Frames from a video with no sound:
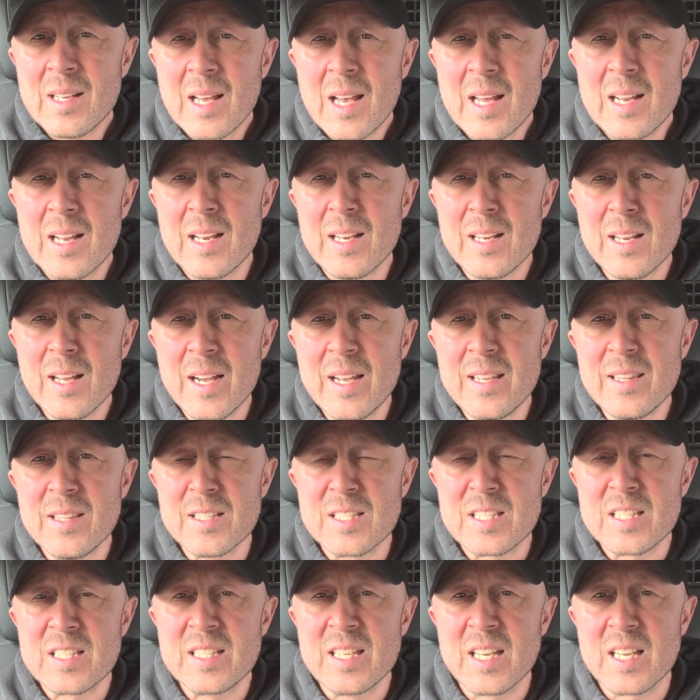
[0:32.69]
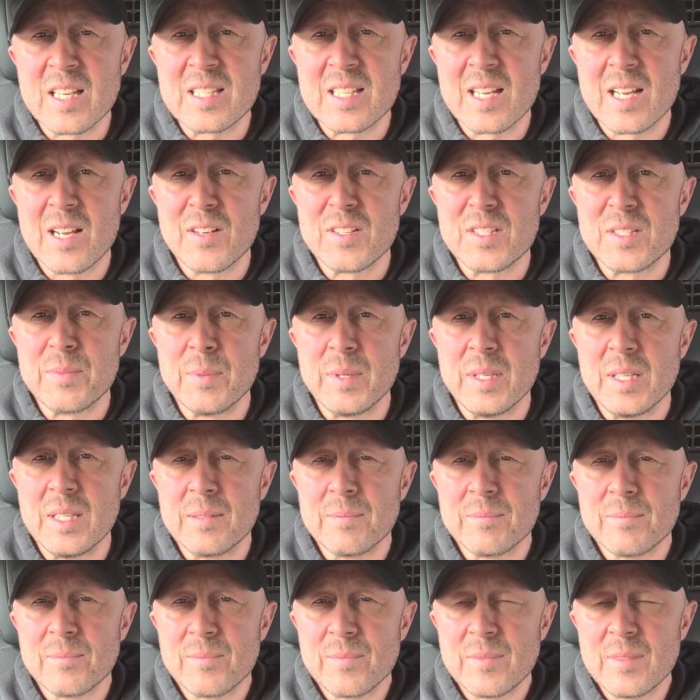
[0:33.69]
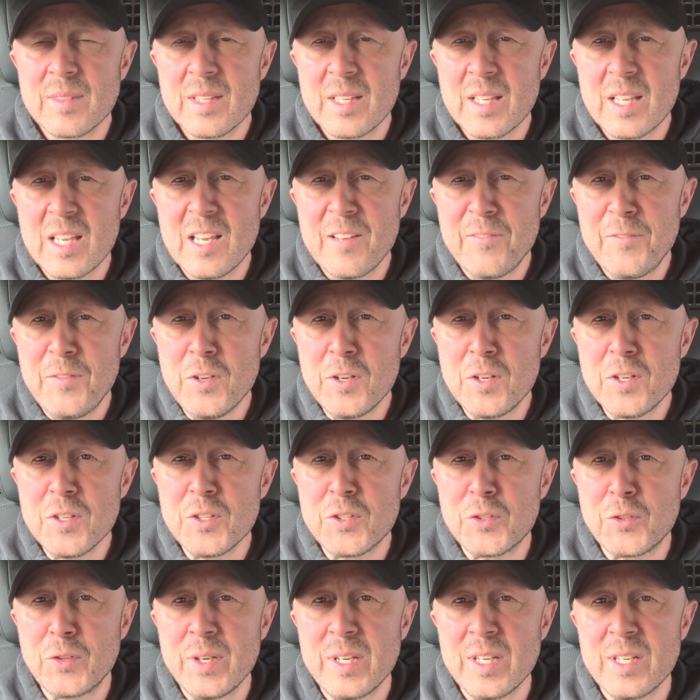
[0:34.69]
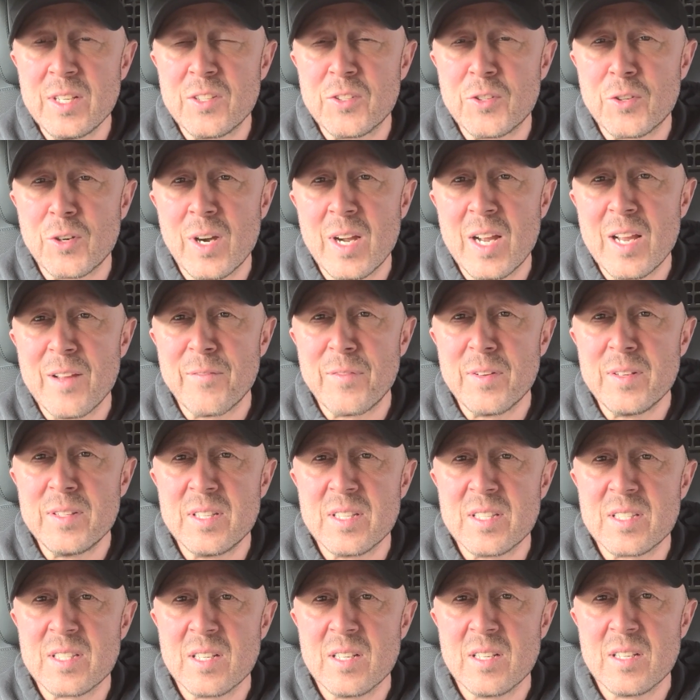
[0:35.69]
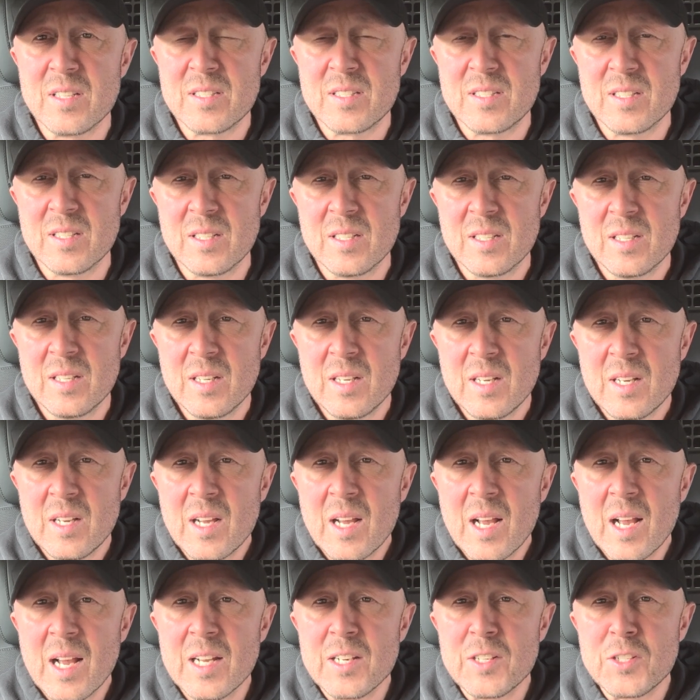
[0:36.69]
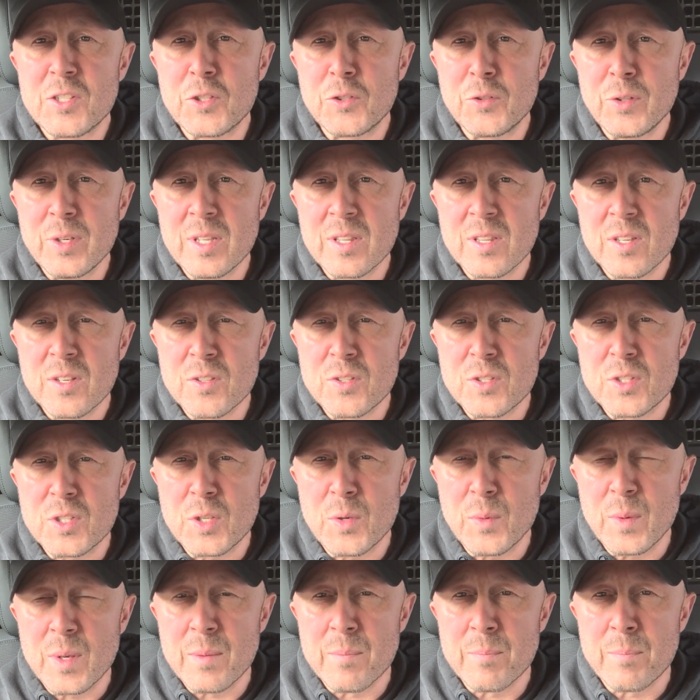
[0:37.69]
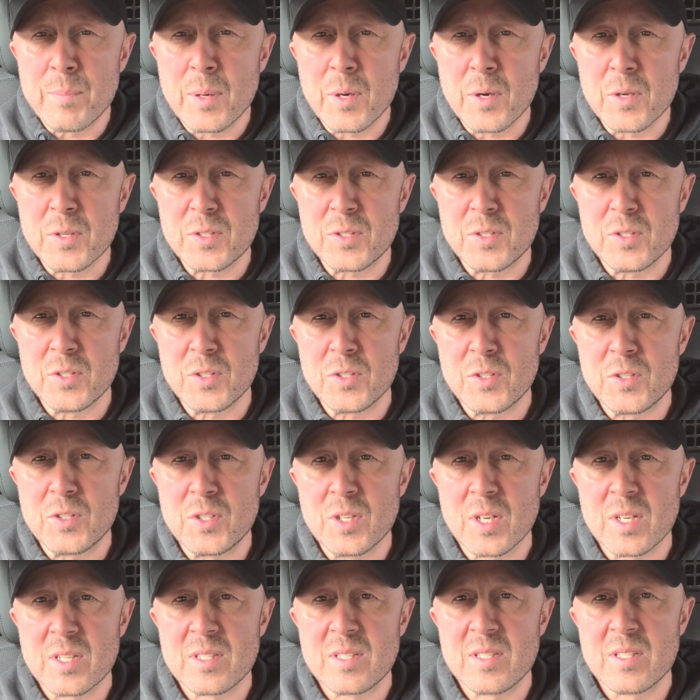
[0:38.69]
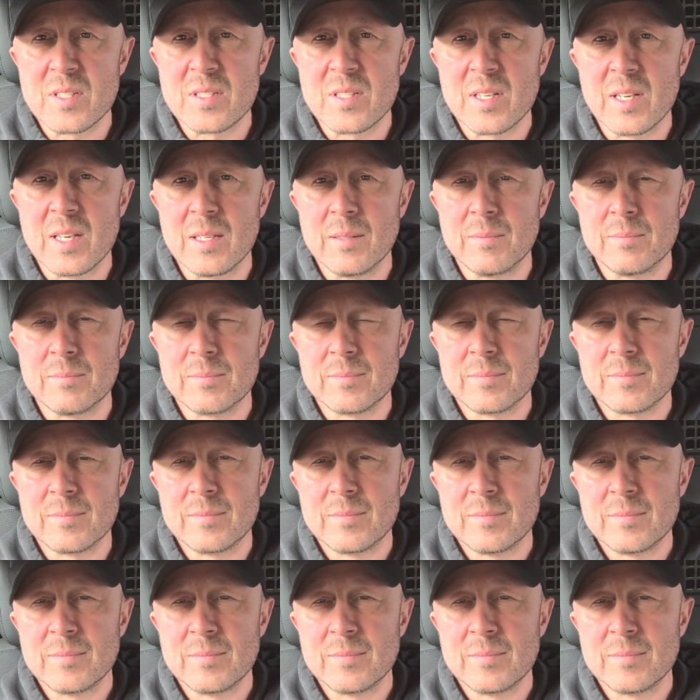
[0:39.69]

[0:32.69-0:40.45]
And a line that sticks out to me. If you can treat triumph and disaster and treat those two imposters just the same.